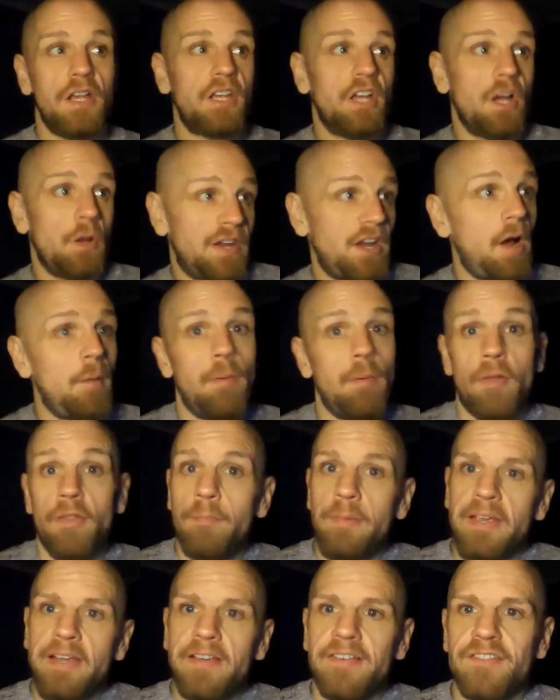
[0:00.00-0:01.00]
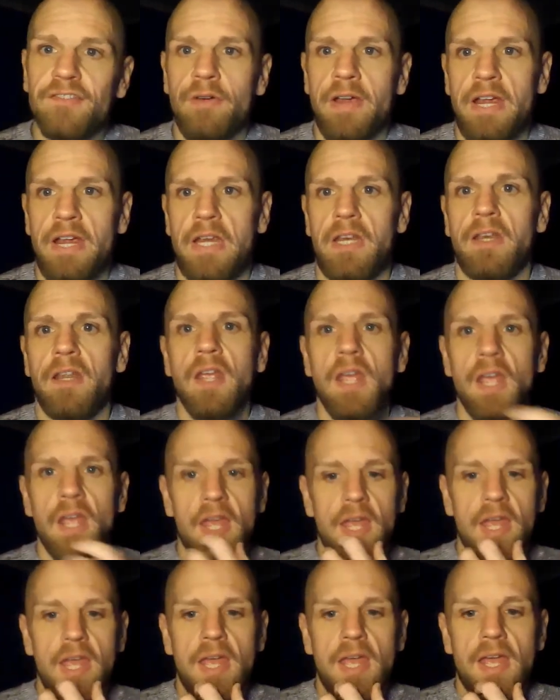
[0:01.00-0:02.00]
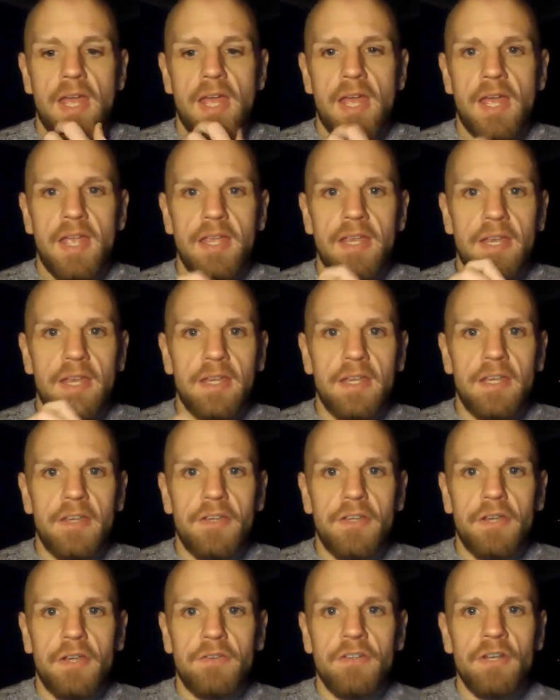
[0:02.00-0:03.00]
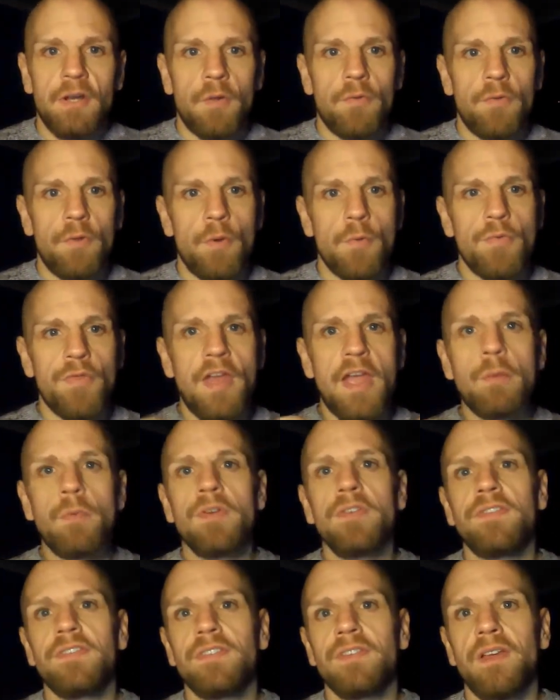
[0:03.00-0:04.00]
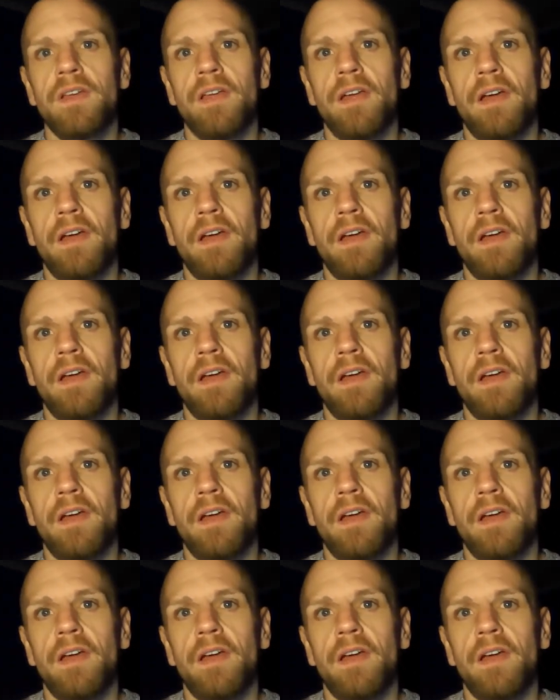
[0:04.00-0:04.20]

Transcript: going up on the big screen, there was,